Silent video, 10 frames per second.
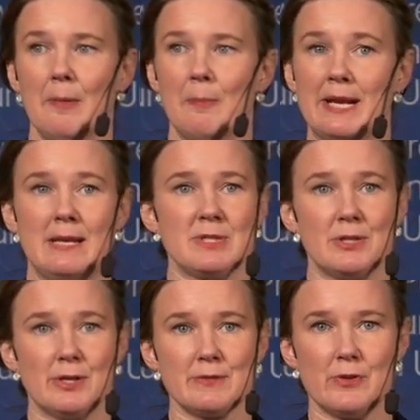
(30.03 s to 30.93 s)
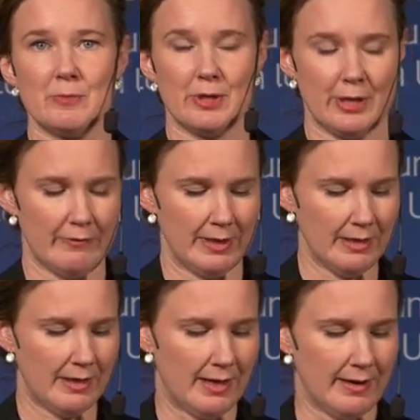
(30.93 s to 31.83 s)
My name is Karin
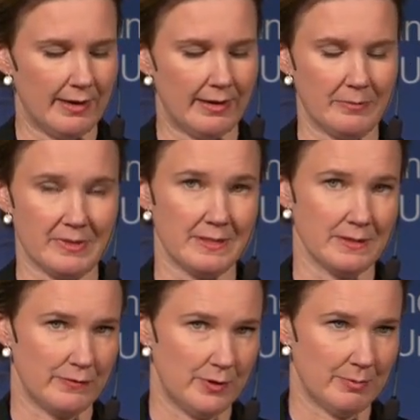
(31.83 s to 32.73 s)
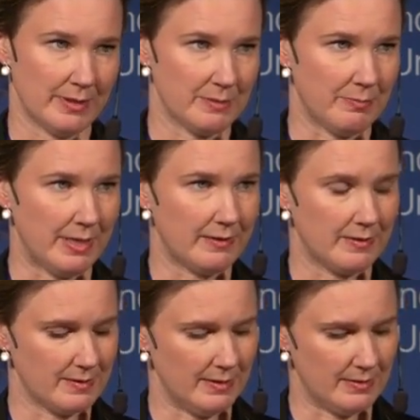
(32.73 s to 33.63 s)
Swanberg-Sjövall. I am, since a few months back,
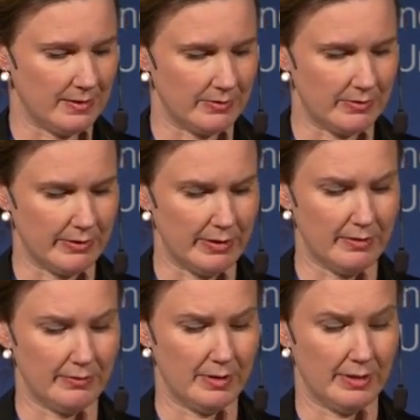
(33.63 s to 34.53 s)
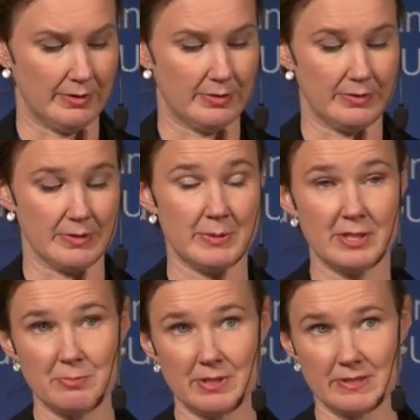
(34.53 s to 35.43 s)
the State Secretary to the
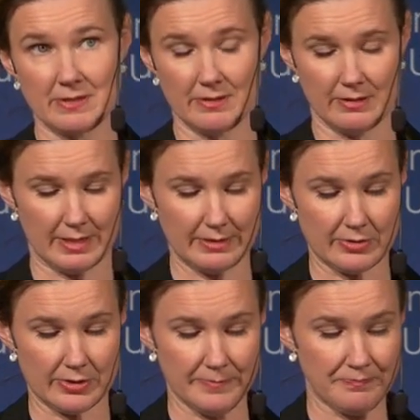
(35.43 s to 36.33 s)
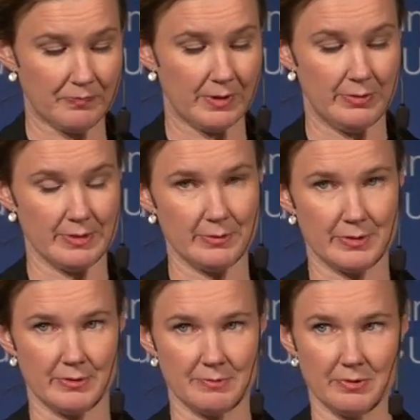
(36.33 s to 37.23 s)
Swedish Minister of Culture, who is
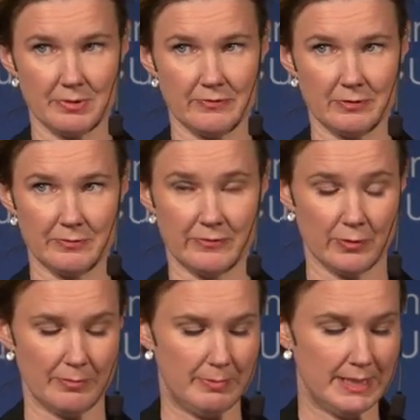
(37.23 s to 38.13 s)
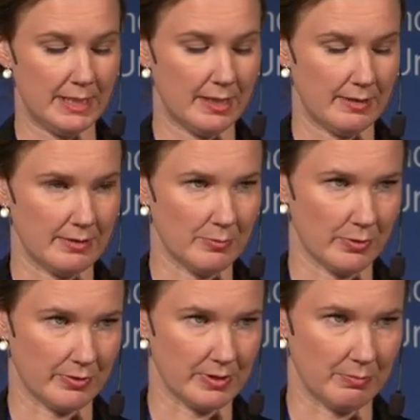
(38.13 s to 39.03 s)
also responsible for media and
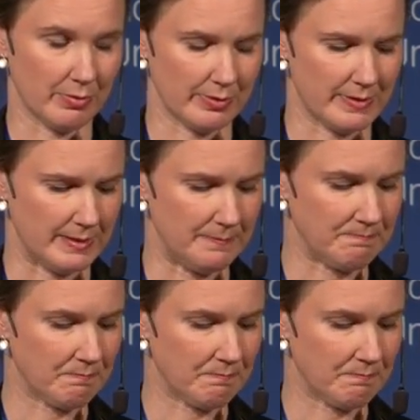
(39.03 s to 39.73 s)
democracy policy.